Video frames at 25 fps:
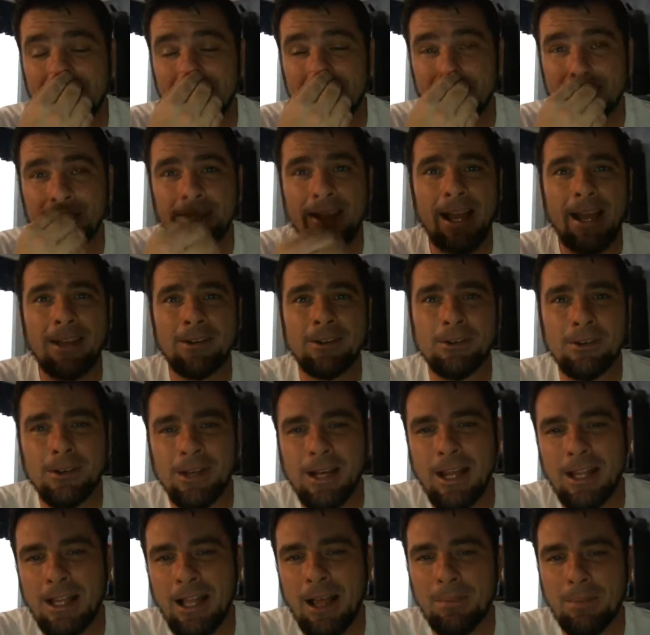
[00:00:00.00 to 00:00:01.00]
On a side note on
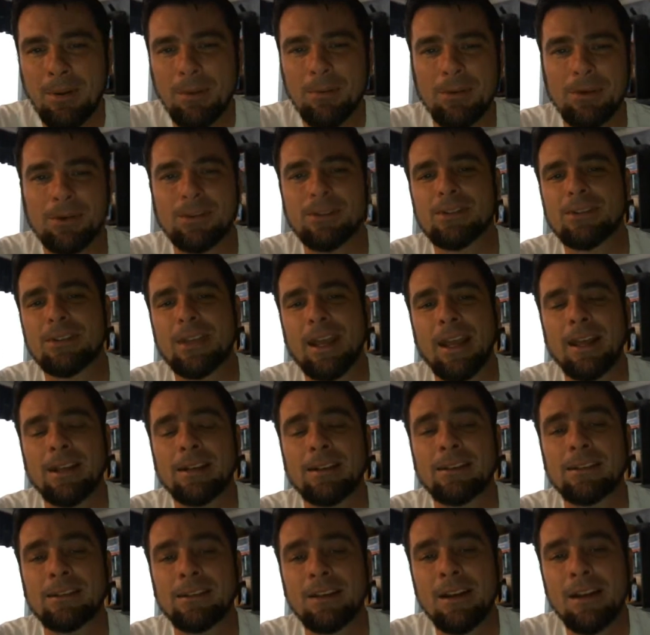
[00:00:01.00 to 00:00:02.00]
that, a lot of people don't understand
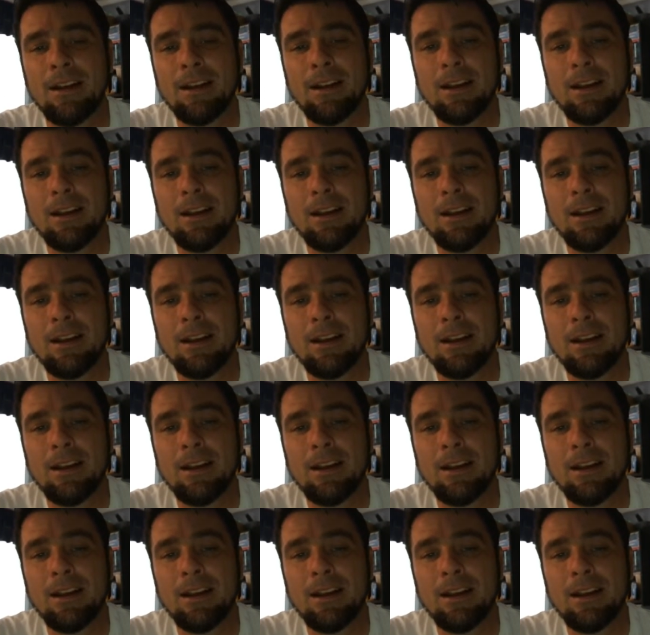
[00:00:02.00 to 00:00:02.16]
this.